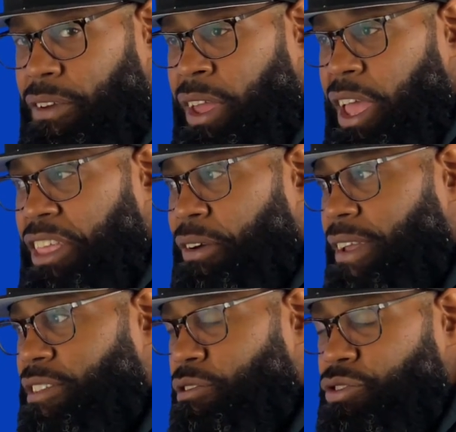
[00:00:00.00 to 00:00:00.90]
and you
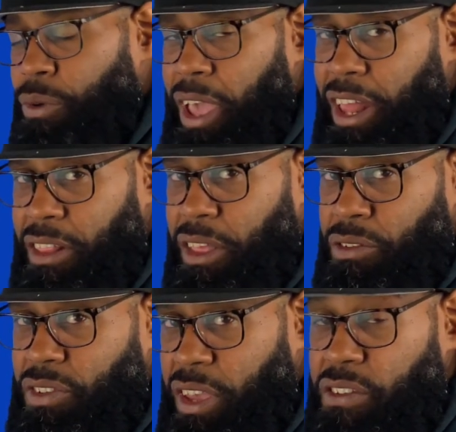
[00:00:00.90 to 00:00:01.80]
answer 3 out of
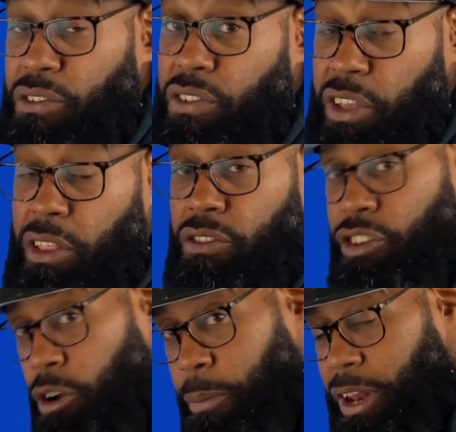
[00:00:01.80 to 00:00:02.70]
those 6, you still
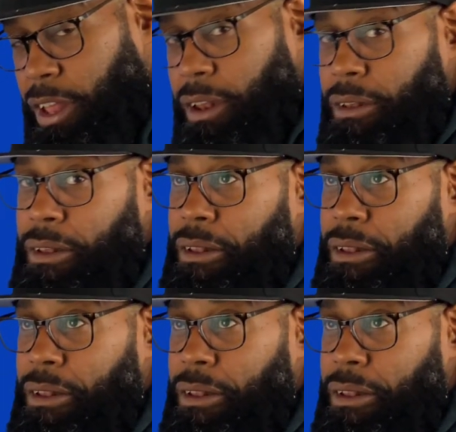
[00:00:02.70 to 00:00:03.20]
interpret it.